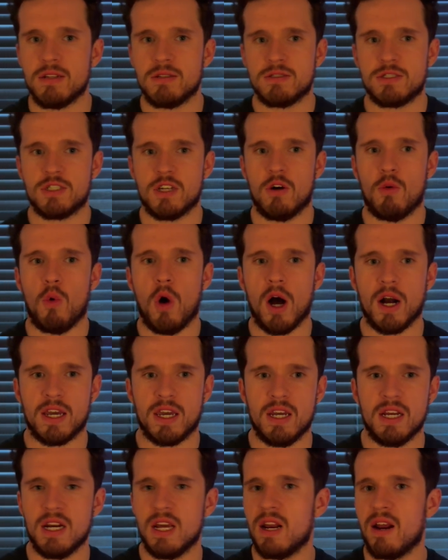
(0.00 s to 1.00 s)
So
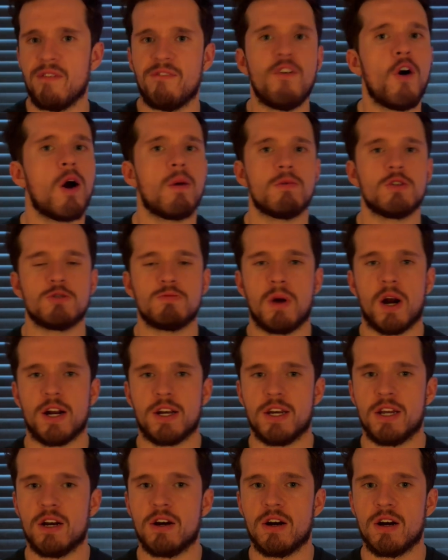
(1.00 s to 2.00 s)
walking in a farmer's
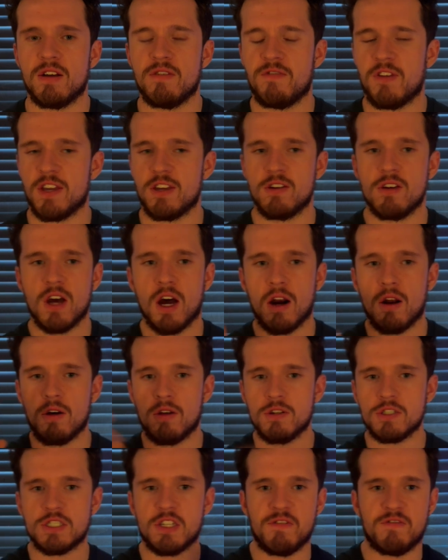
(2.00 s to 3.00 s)
market or anything, you got all
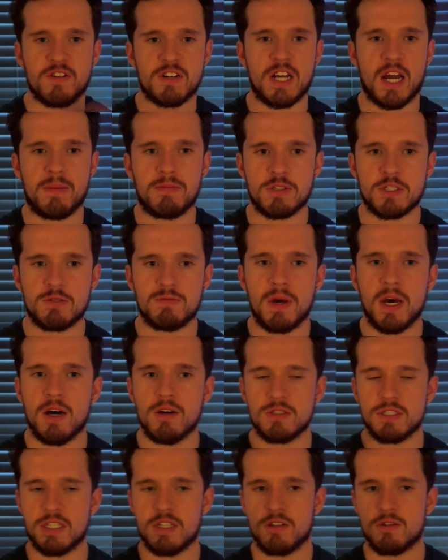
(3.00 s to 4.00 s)
those different type of
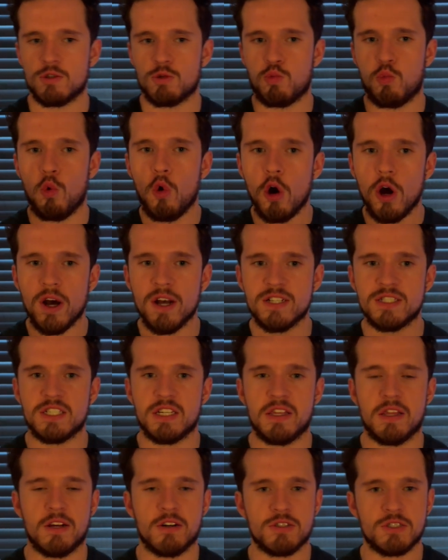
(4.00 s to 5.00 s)
smells, and there's woods
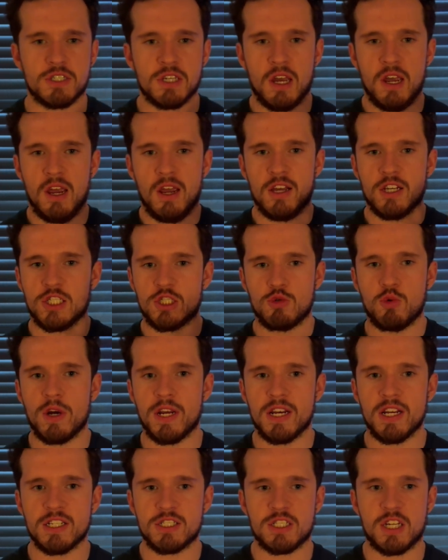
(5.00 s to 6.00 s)
and there's
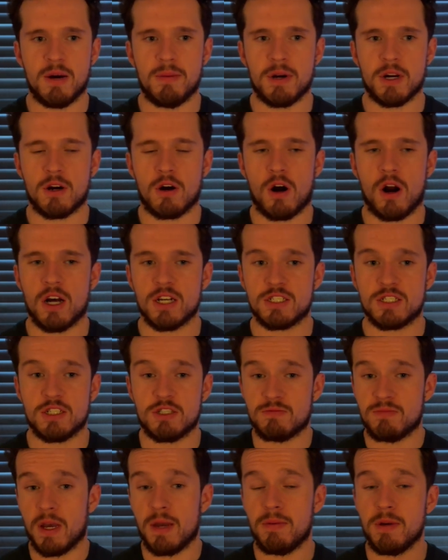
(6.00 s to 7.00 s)
sweetness coming across, because
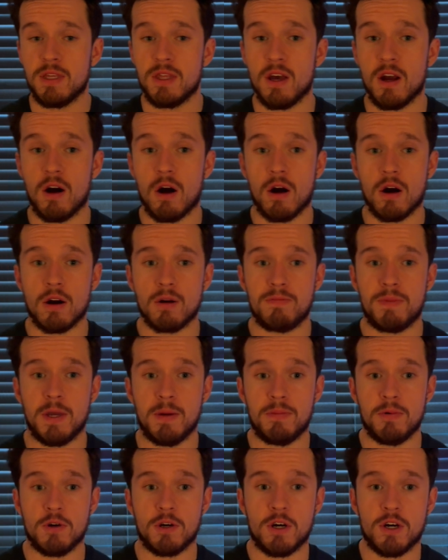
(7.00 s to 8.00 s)
maybe there are
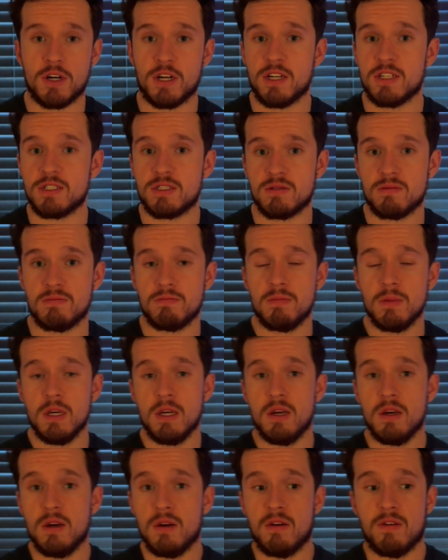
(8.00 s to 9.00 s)
people cooking some
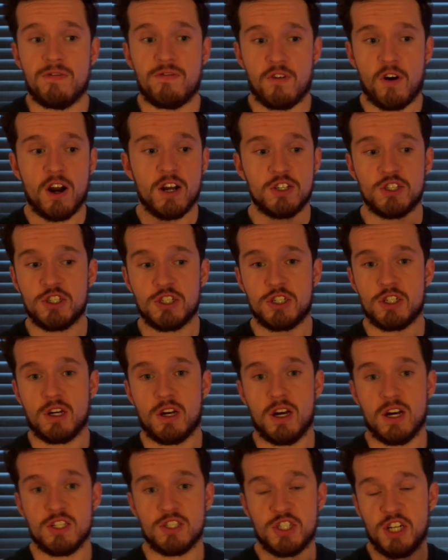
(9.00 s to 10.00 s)
fresh
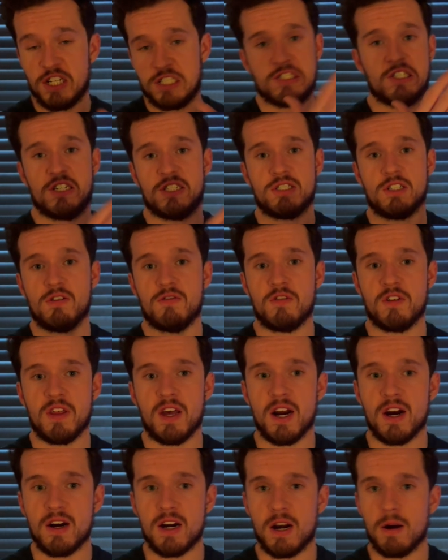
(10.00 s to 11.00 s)
chestnuts over
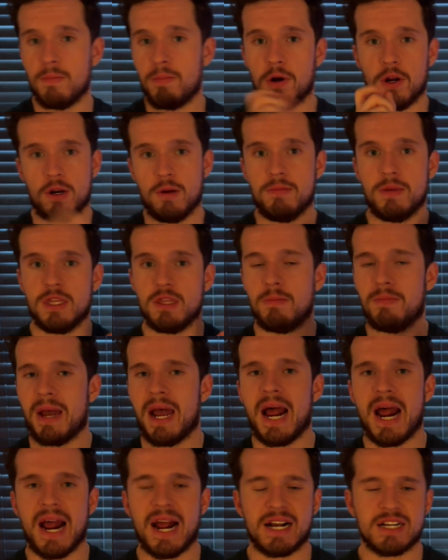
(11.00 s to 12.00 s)
there and they're putting them in the
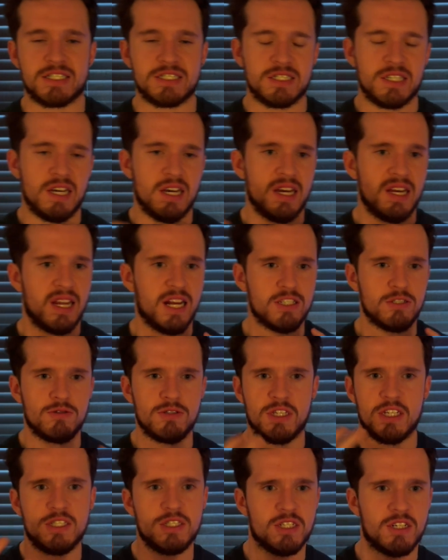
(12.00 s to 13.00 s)
bags. That's what
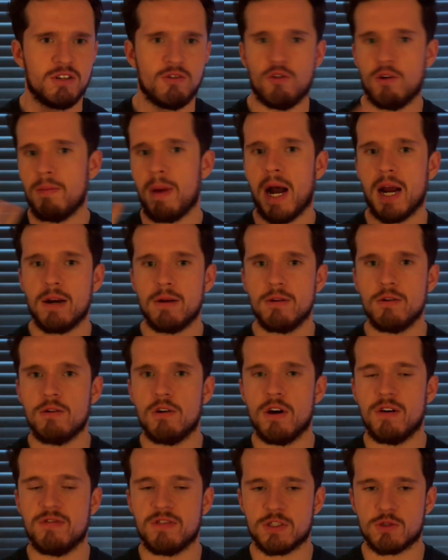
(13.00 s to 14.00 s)
this can remind you
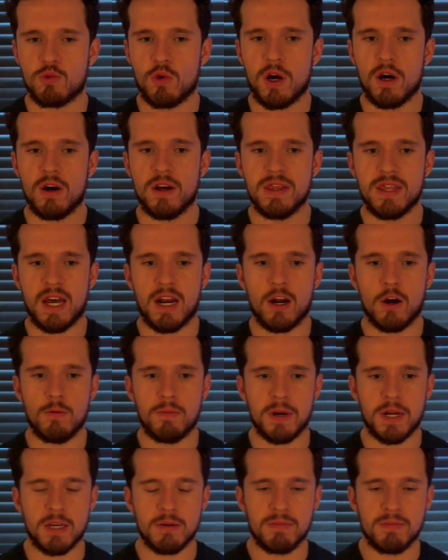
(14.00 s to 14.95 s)
of as well in that opening.